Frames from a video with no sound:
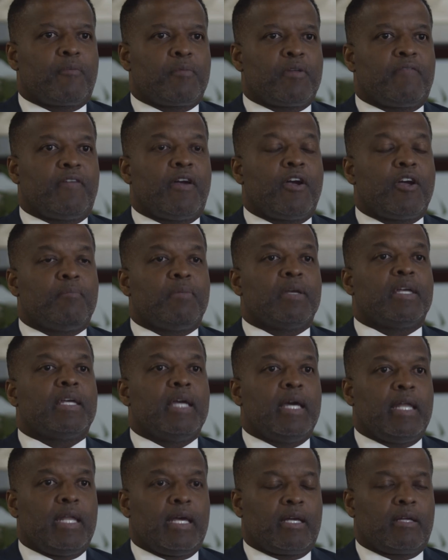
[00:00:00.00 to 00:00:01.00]
the very
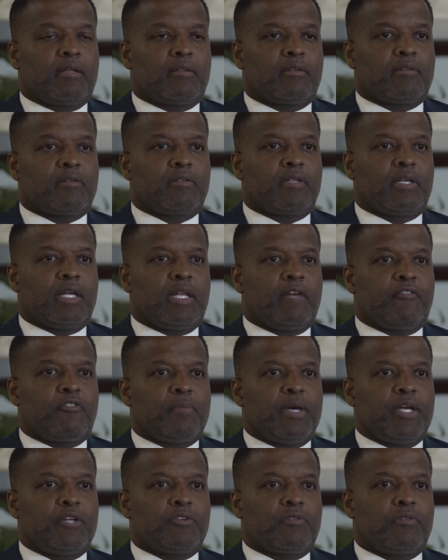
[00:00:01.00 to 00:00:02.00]
beginning to get
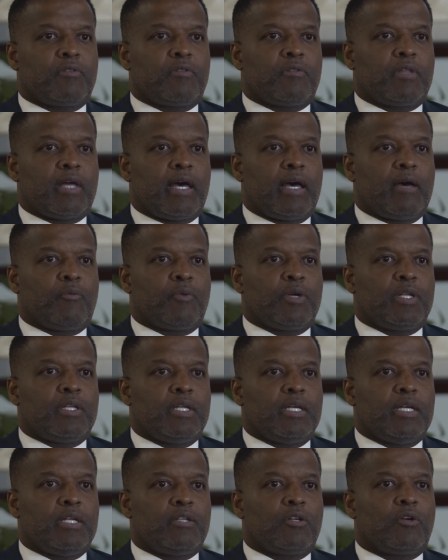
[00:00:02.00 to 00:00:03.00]
information that we
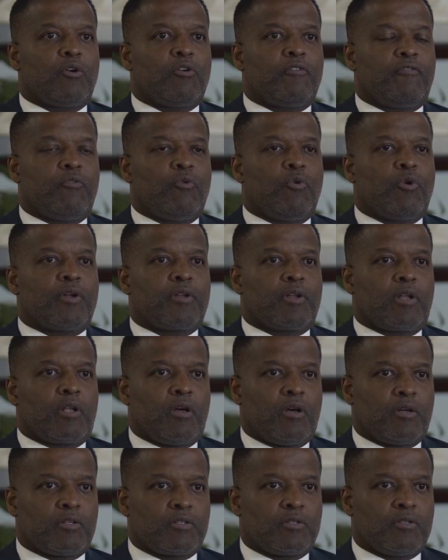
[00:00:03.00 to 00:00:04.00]
need to go forward in a
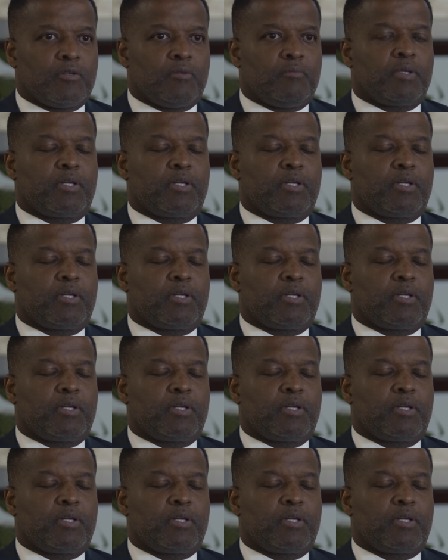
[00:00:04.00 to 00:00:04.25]
lawsuit,